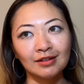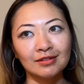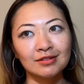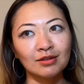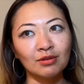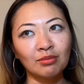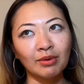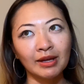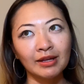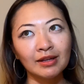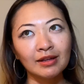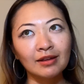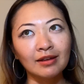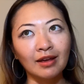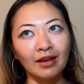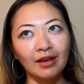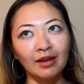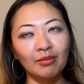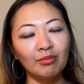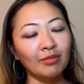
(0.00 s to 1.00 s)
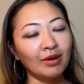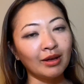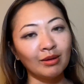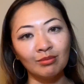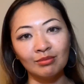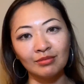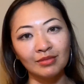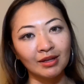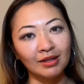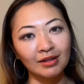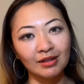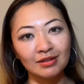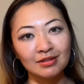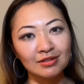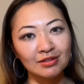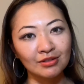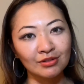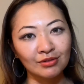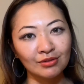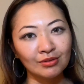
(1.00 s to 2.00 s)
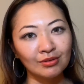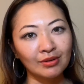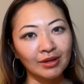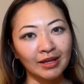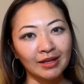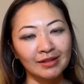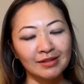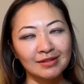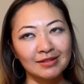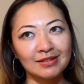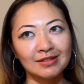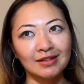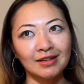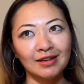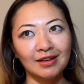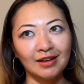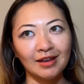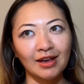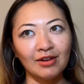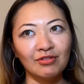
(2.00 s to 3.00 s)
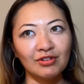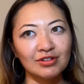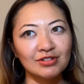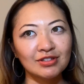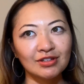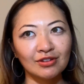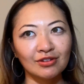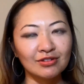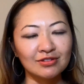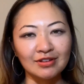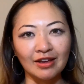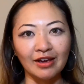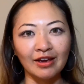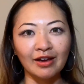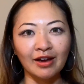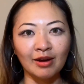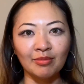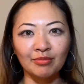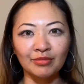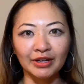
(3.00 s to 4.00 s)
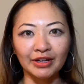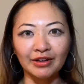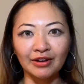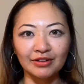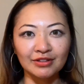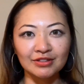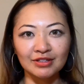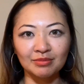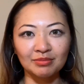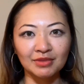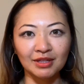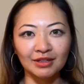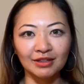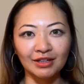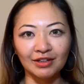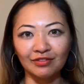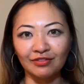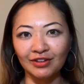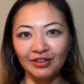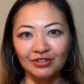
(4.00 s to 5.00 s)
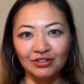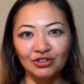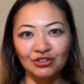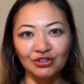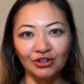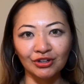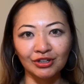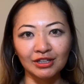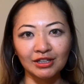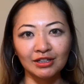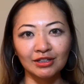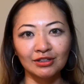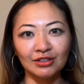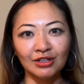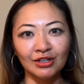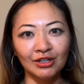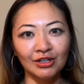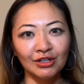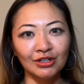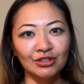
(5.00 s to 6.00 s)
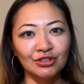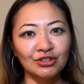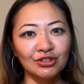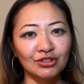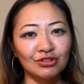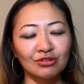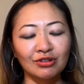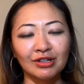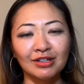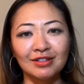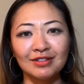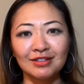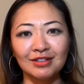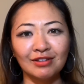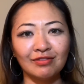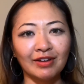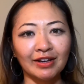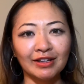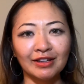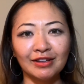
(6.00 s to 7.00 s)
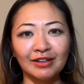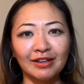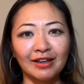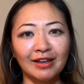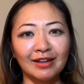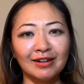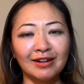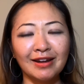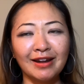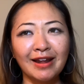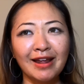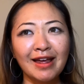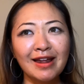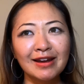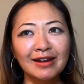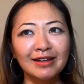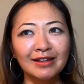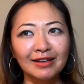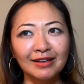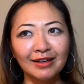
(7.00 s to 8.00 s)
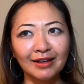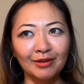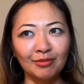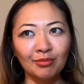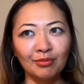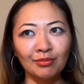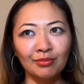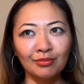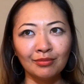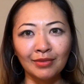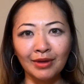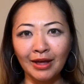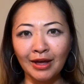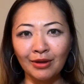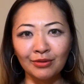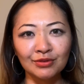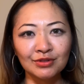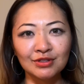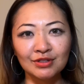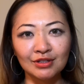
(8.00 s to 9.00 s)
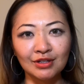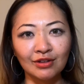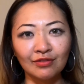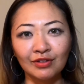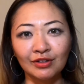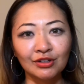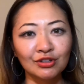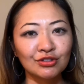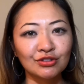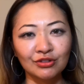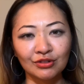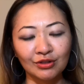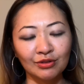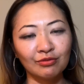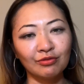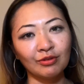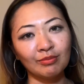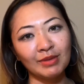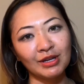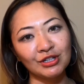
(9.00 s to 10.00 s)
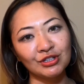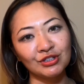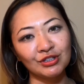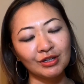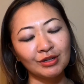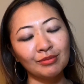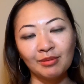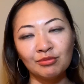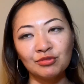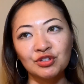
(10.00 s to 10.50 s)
a waiting game. I'm in it too, and every single day I'm like on something like Visa Journey, just trying to see if I can get any ounce of additional information.